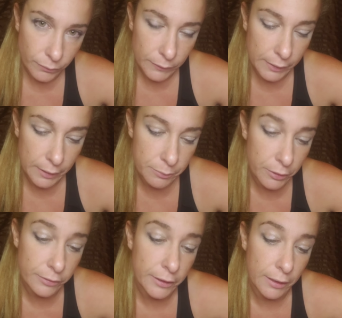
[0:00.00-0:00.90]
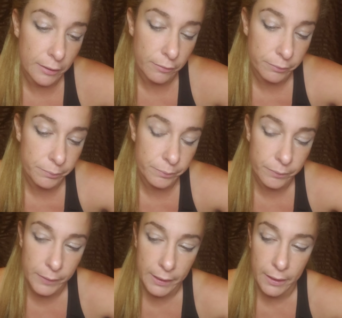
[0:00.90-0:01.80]
It keeps us in a
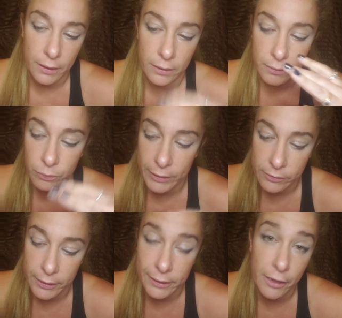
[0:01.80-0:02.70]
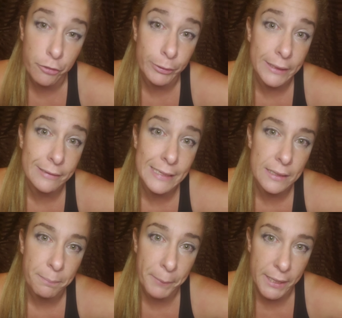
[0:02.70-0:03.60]
3D
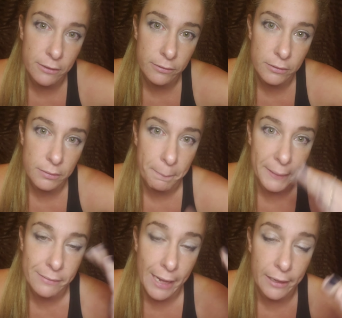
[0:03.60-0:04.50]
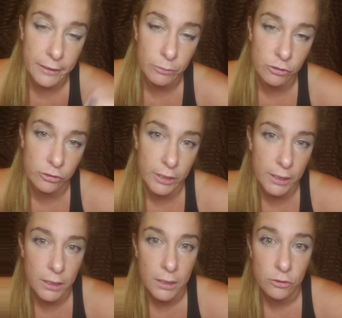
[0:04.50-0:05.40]
based mentality, which is a
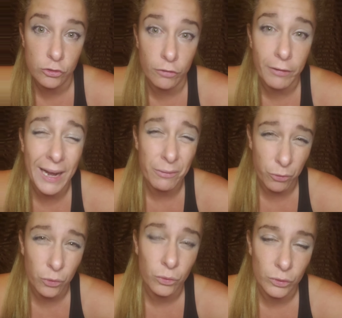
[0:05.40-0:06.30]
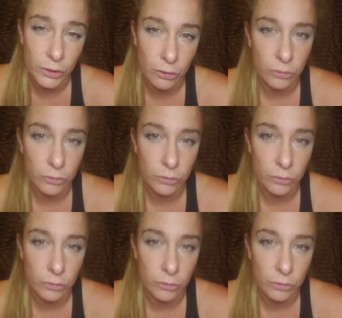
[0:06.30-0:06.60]
survival. We